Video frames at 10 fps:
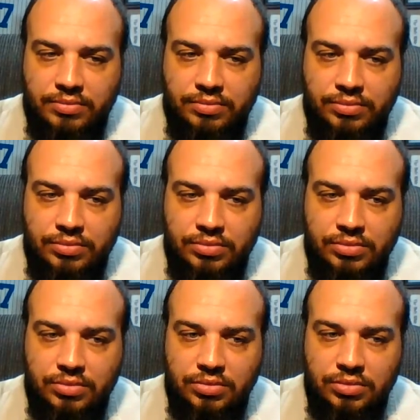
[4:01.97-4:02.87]

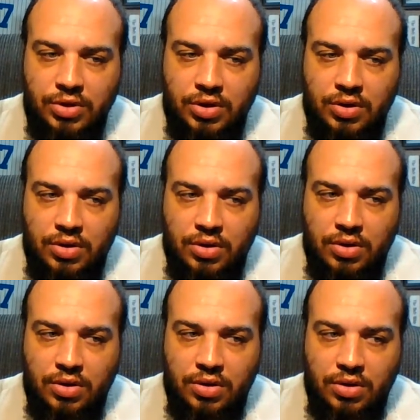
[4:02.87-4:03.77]
(silence)